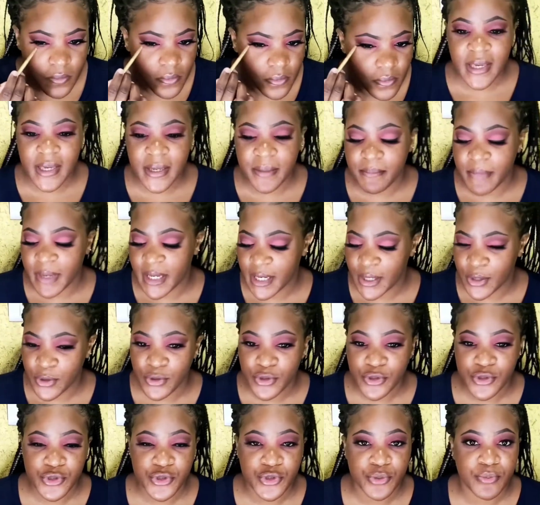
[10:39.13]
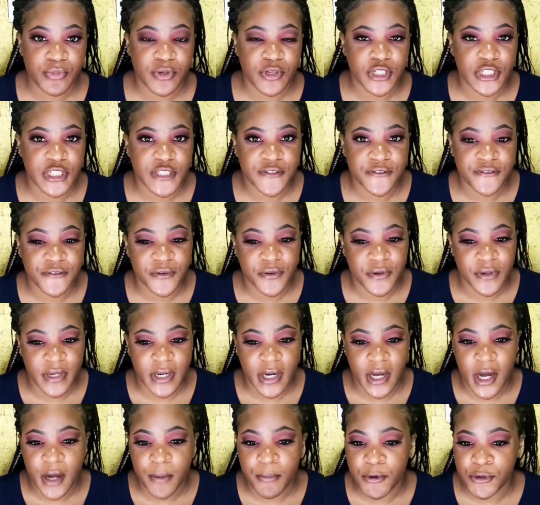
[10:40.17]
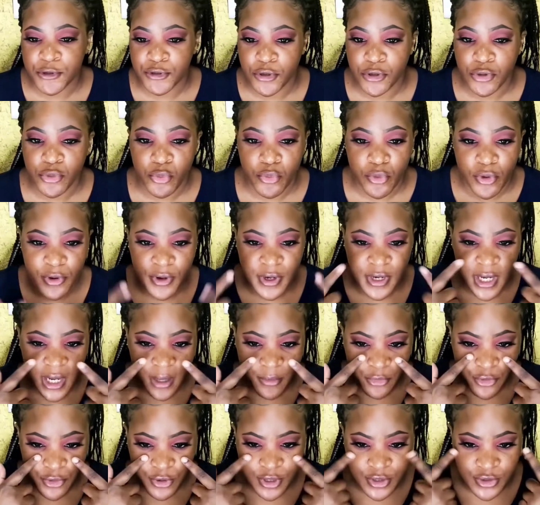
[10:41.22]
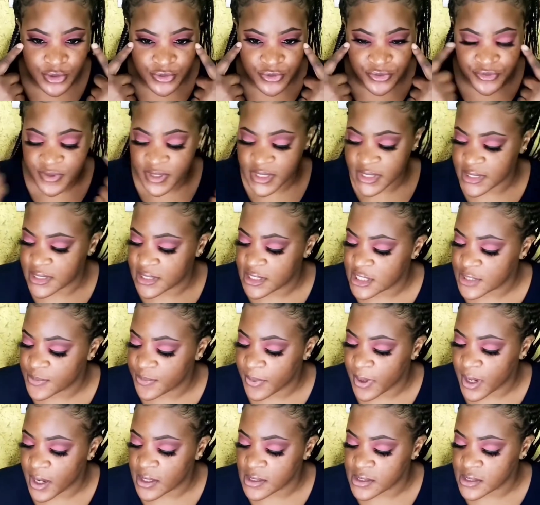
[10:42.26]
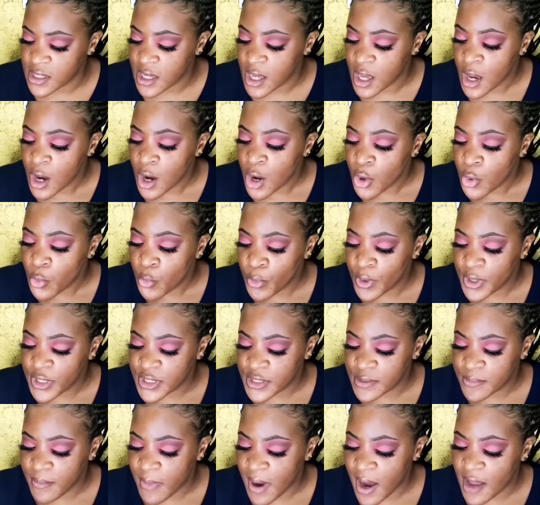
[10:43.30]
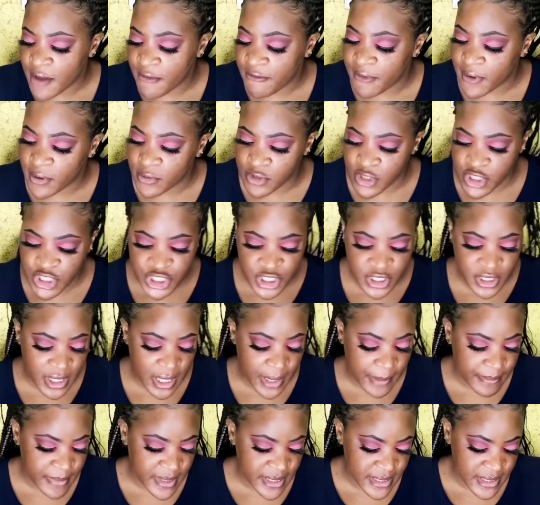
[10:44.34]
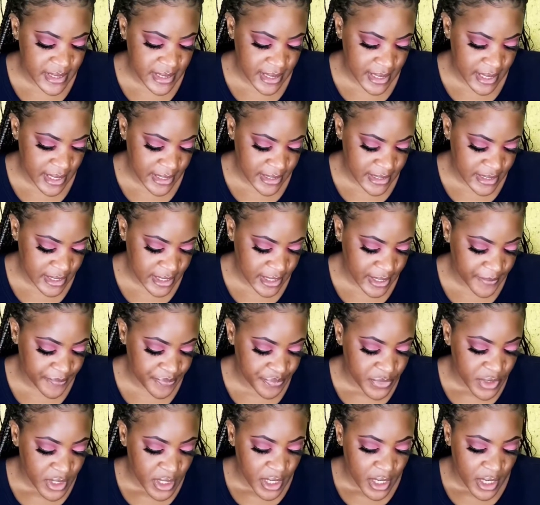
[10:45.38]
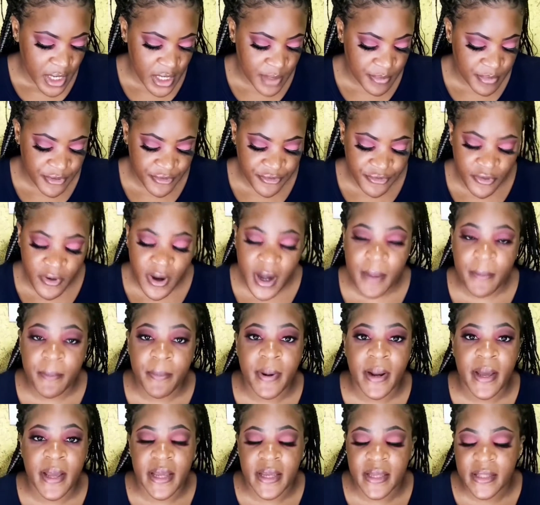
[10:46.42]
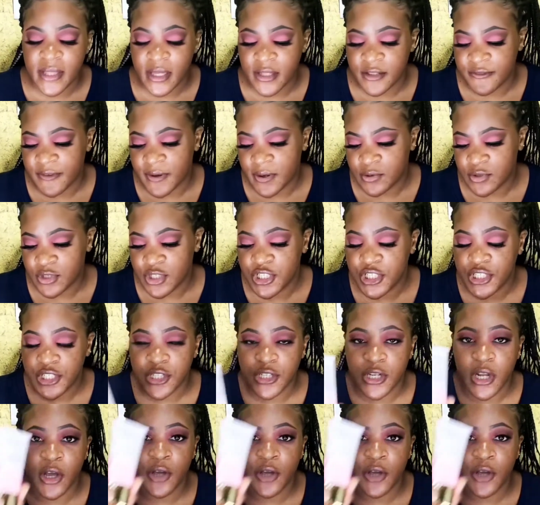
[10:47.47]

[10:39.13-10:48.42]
It may look too much for now, but don't worry, I'm going to fix this part with my foundation a bit later. And before applying that foundation,